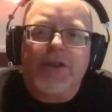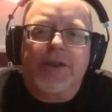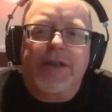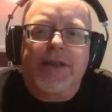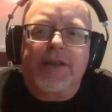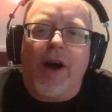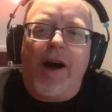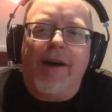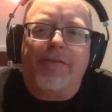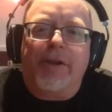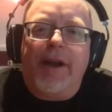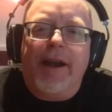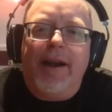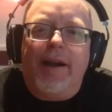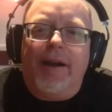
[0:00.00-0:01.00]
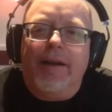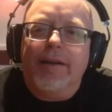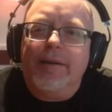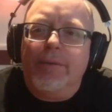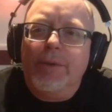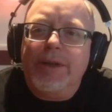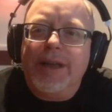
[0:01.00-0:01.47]
says off air.
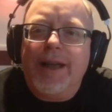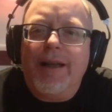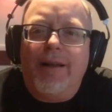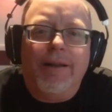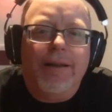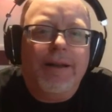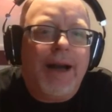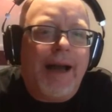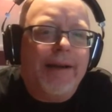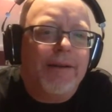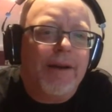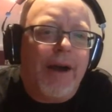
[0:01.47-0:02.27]
What the hell? I don't know.